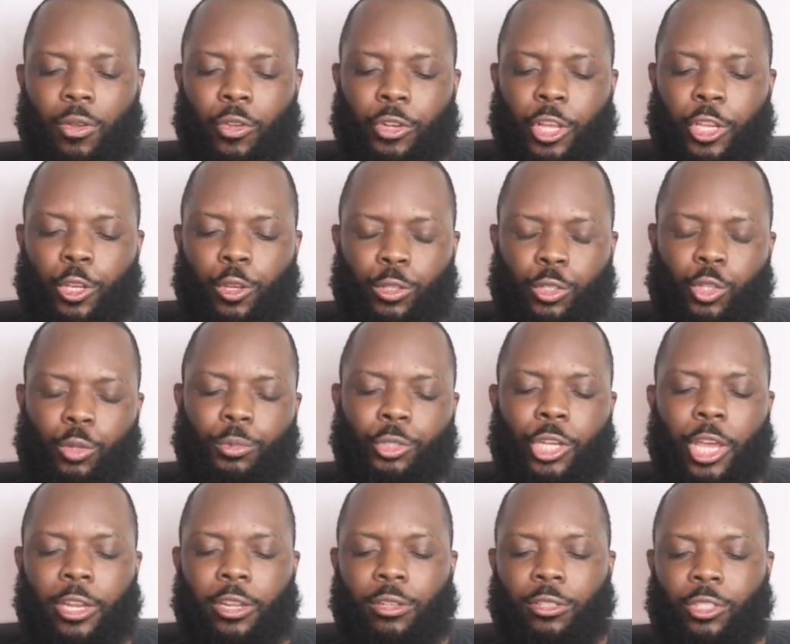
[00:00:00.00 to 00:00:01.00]
YouTube
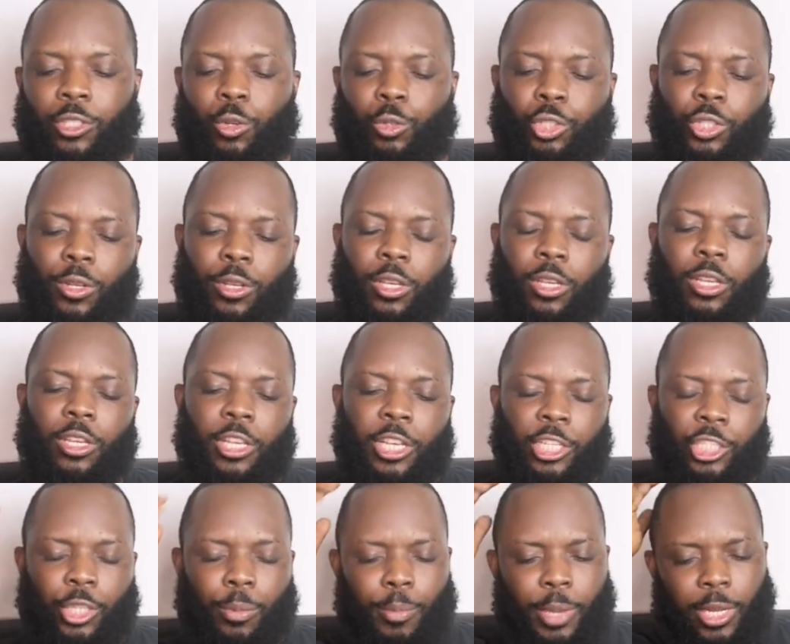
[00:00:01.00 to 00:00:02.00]
channel. So she
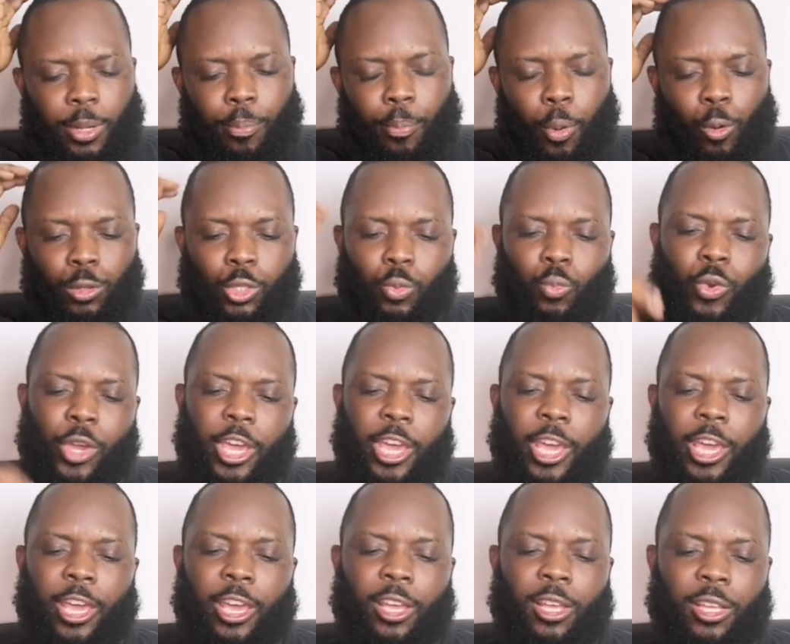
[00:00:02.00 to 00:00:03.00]
made a post
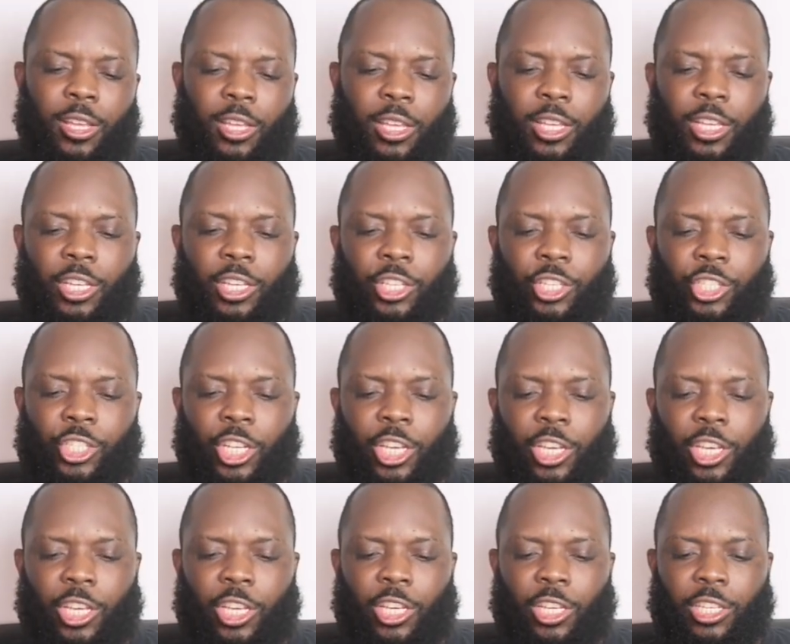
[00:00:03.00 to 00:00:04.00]
where
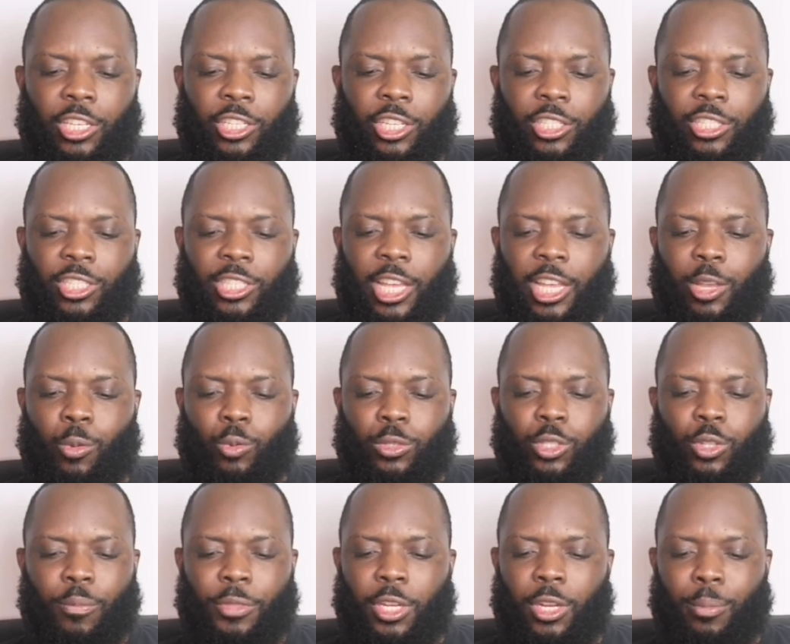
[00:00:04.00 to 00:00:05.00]
she said it was
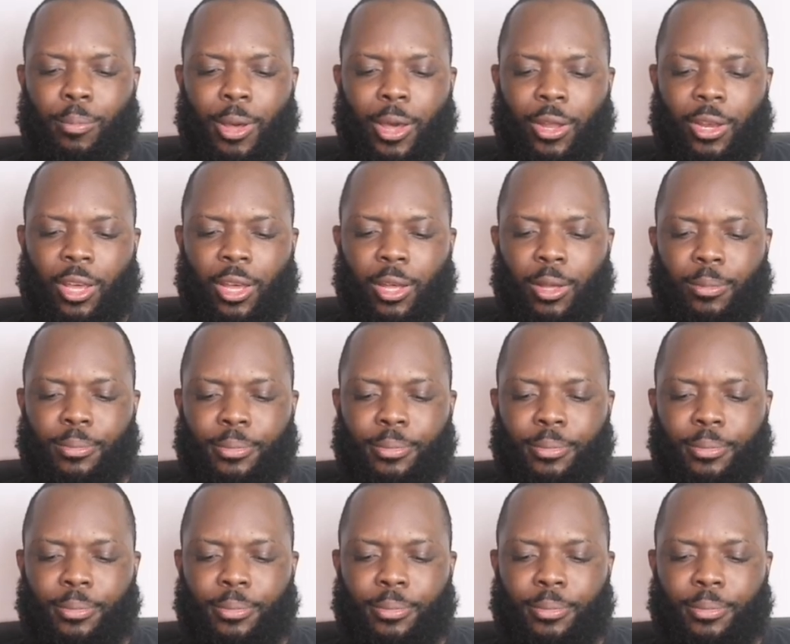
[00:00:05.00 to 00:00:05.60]
something about